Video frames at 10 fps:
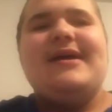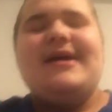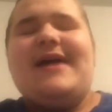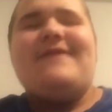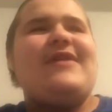
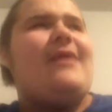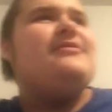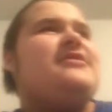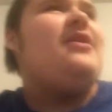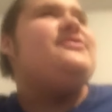I forgot what
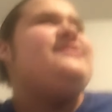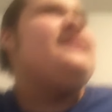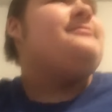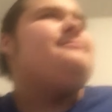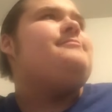it's called. It's
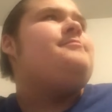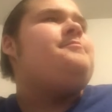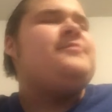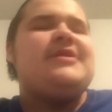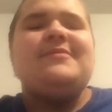like
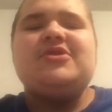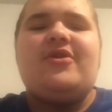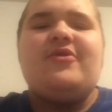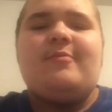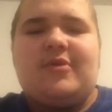some sort
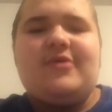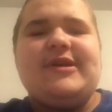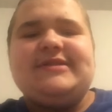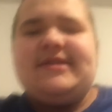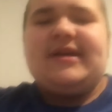of other
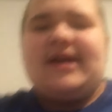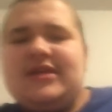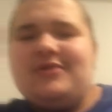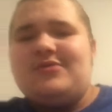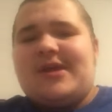Murray's thing I
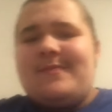used.